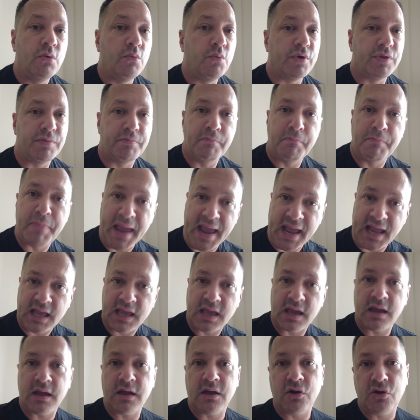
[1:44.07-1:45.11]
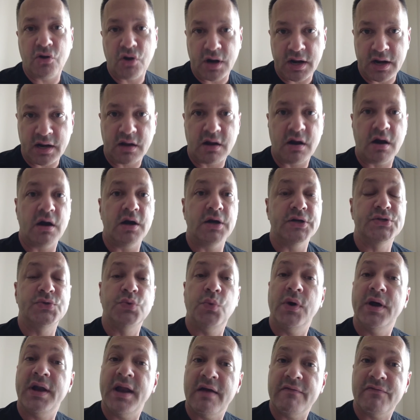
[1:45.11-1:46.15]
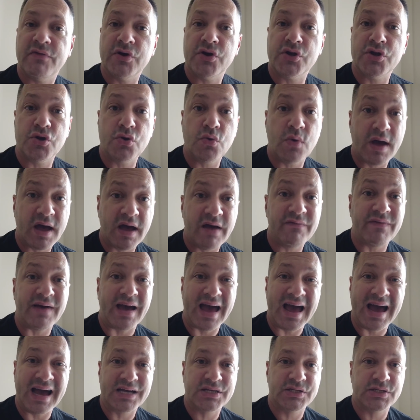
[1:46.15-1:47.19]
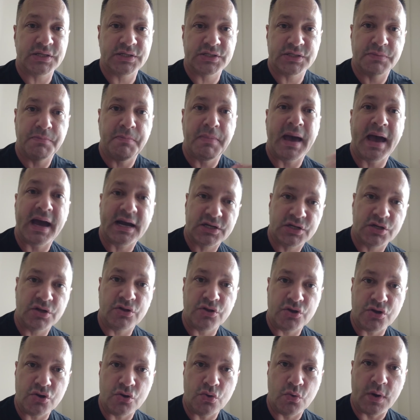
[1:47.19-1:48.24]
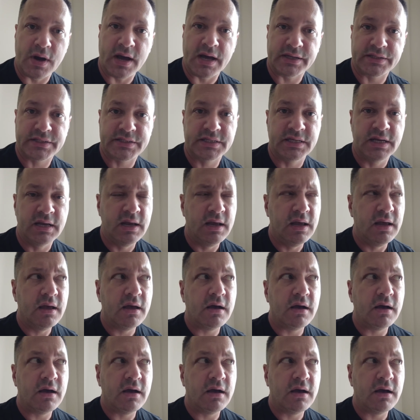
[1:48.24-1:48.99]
with banking, credit cards, whatever, you have access back to the US.